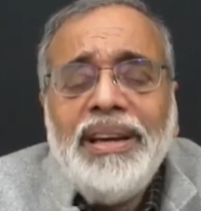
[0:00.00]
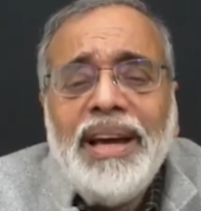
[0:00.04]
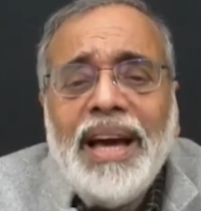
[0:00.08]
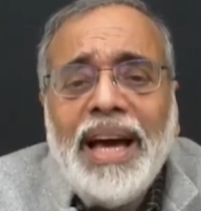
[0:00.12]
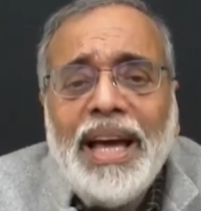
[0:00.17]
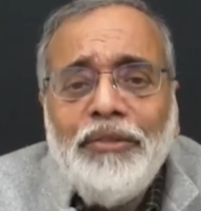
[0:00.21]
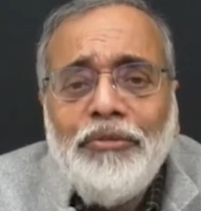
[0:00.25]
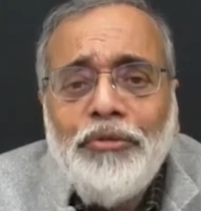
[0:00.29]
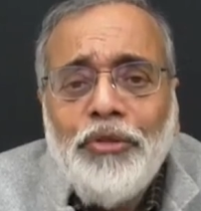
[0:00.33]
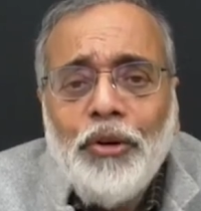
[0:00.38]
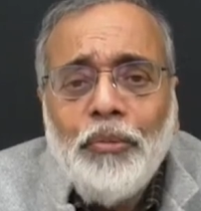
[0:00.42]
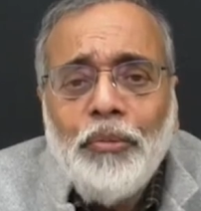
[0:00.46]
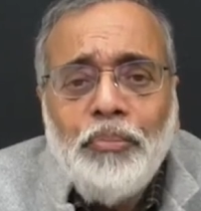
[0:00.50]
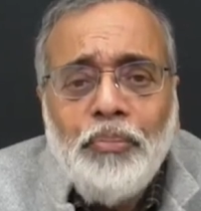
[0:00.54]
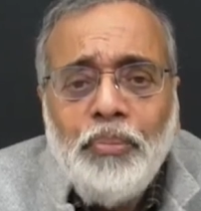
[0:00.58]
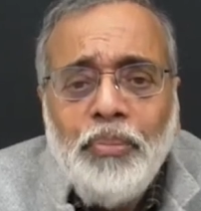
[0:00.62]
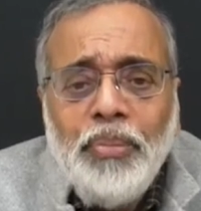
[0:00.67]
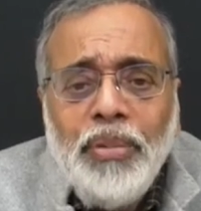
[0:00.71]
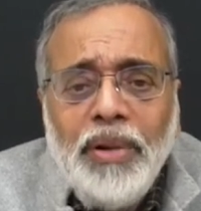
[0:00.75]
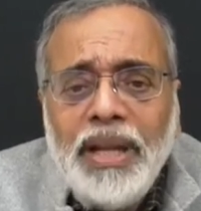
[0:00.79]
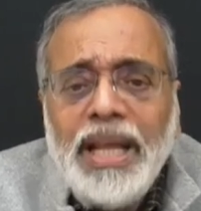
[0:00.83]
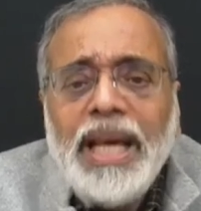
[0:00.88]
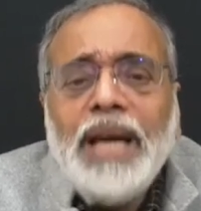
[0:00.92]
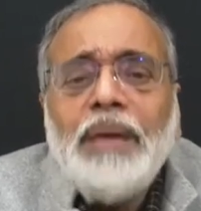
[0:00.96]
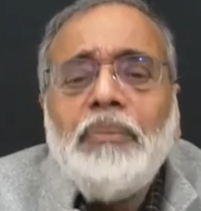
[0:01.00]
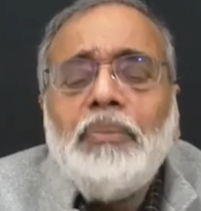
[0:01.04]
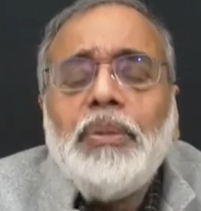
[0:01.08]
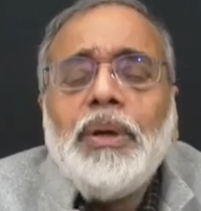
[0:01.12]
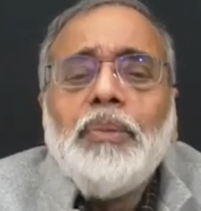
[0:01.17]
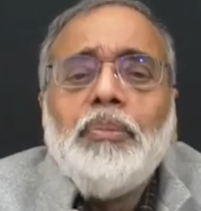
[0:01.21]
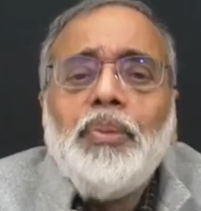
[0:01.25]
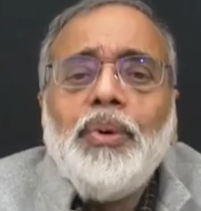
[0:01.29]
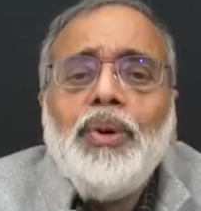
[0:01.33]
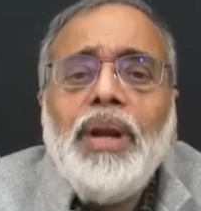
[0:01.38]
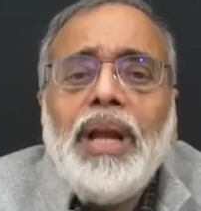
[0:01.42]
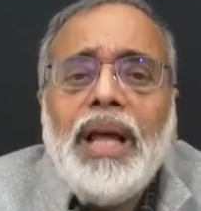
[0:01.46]
And for lay
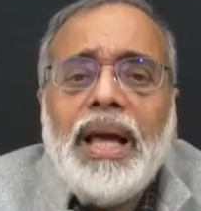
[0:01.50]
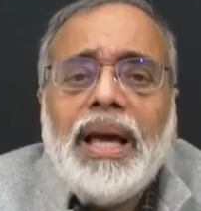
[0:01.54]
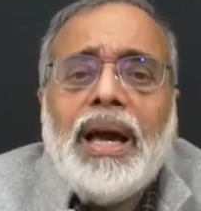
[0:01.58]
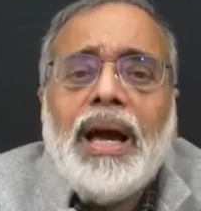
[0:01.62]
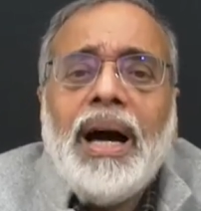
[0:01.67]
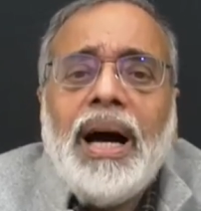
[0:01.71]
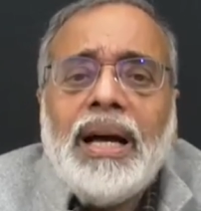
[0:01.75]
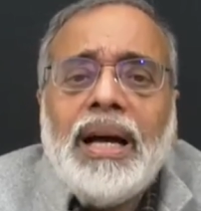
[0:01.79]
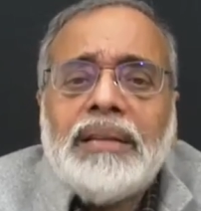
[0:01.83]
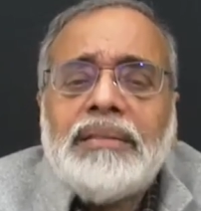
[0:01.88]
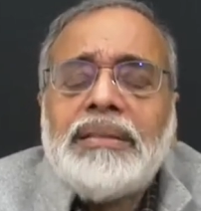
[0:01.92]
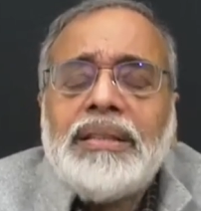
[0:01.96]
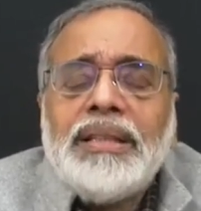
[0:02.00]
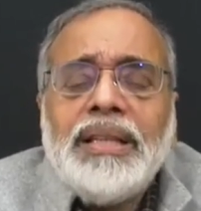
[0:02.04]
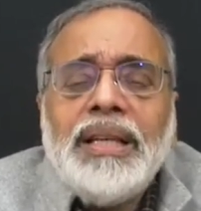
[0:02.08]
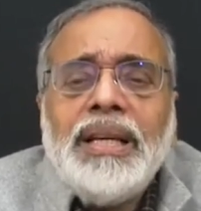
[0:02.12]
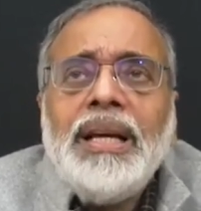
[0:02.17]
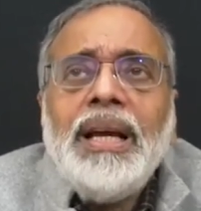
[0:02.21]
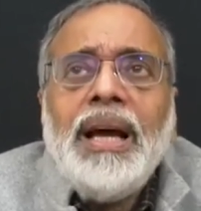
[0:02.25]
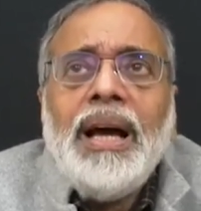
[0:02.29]
people like us,